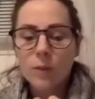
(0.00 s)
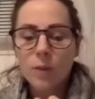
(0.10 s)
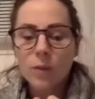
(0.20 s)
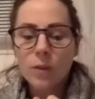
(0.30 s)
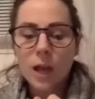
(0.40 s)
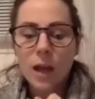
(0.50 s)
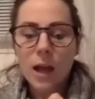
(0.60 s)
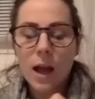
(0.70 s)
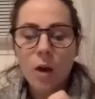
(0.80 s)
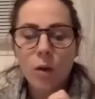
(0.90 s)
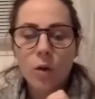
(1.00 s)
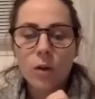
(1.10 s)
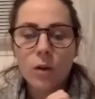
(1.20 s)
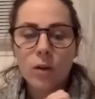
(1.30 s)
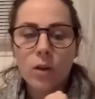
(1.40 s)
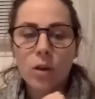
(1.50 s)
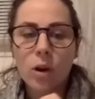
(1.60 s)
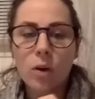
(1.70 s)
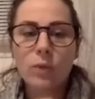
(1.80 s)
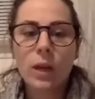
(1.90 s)
You said how, you
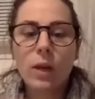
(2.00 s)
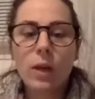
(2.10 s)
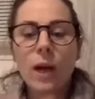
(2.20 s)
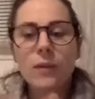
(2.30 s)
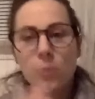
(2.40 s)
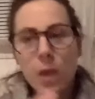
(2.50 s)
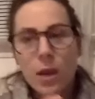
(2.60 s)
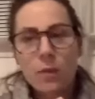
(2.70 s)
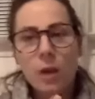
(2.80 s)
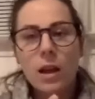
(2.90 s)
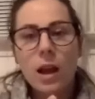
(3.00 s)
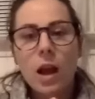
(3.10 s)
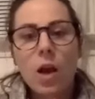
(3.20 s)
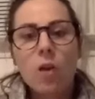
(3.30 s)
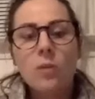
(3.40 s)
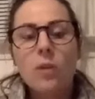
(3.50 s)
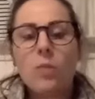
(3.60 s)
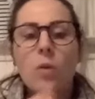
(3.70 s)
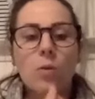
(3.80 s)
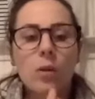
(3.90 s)
know, they don't have to pay right now, but it
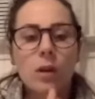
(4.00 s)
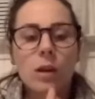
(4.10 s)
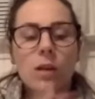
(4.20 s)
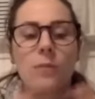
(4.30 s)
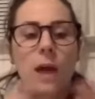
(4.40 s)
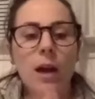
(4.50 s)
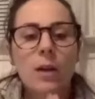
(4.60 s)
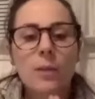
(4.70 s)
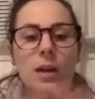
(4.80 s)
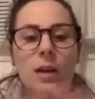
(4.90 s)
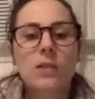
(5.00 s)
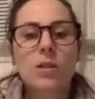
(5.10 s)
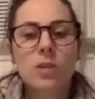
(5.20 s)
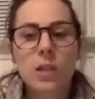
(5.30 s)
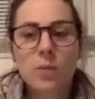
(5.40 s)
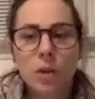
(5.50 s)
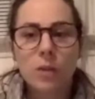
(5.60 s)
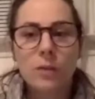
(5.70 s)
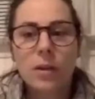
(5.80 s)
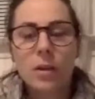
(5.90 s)
won't matter because their teams are
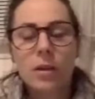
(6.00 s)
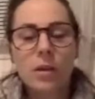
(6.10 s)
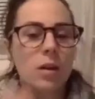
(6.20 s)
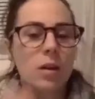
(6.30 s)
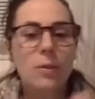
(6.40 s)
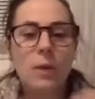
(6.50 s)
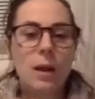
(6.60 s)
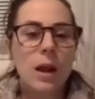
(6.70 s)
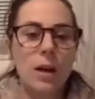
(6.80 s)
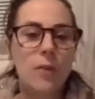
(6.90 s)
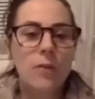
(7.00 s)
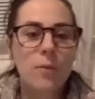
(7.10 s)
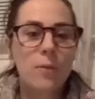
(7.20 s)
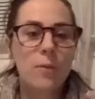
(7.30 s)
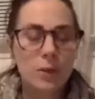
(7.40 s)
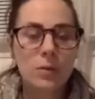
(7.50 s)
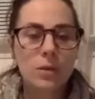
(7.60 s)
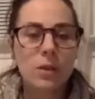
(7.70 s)
going to be kind of built.